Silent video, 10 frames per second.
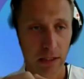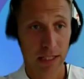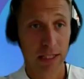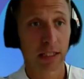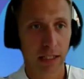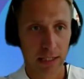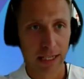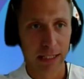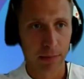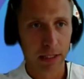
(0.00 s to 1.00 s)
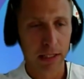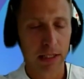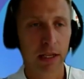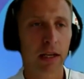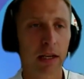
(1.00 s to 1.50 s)
skills assessments,
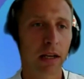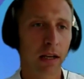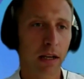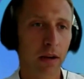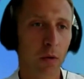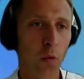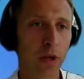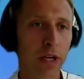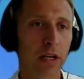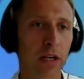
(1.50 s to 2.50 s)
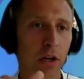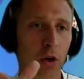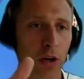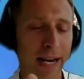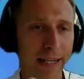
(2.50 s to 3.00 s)
we are
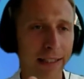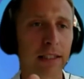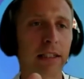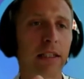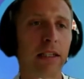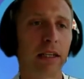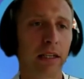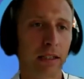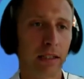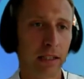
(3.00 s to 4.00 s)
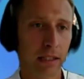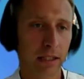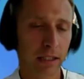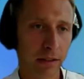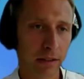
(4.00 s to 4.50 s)
connecting the
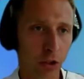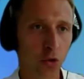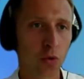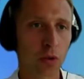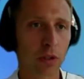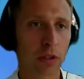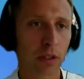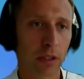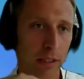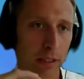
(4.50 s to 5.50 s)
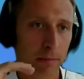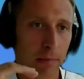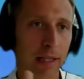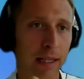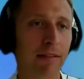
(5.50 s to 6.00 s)
individual
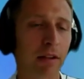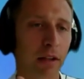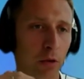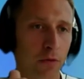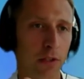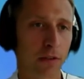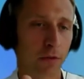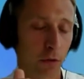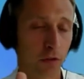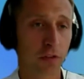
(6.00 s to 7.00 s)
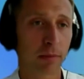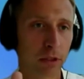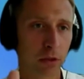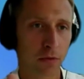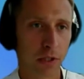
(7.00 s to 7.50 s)
level of
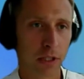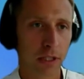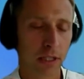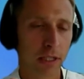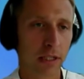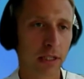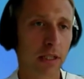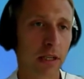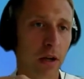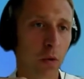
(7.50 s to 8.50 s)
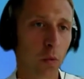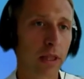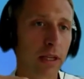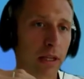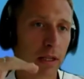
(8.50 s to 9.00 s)
fulfillment of certain skills
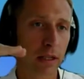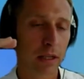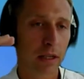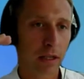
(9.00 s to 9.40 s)
with the